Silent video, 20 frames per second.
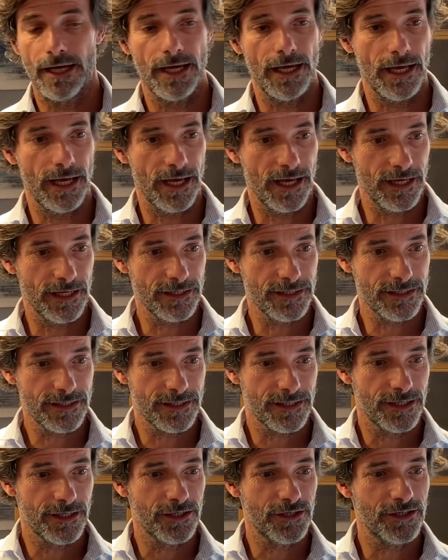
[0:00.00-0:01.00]

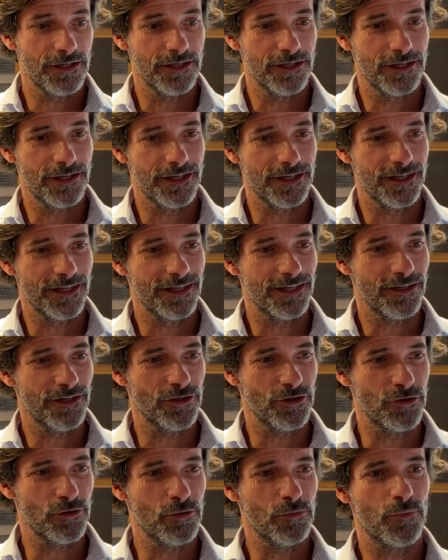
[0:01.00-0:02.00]
and
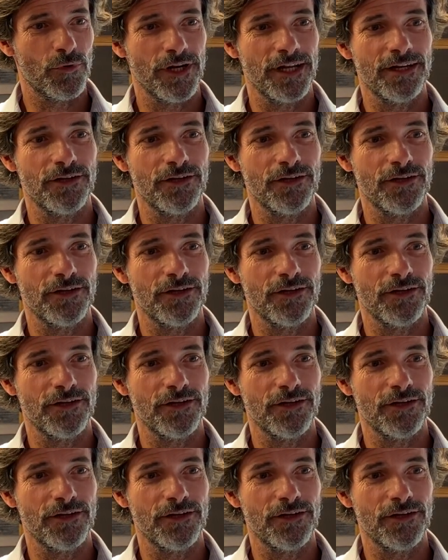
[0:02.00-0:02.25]
you bring